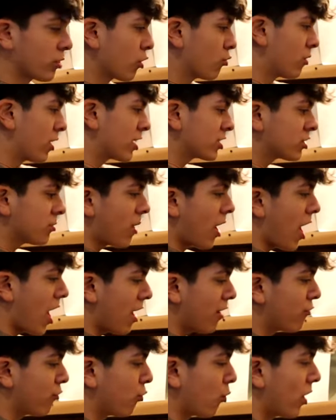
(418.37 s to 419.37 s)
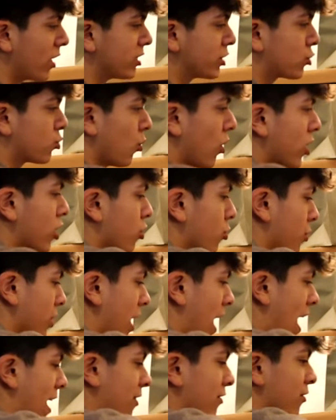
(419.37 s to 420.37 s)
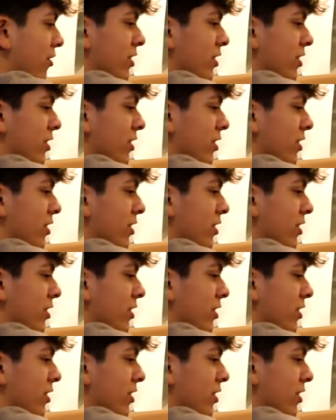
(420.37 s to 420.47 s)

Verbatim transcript: Right next to my off-white sweater, we have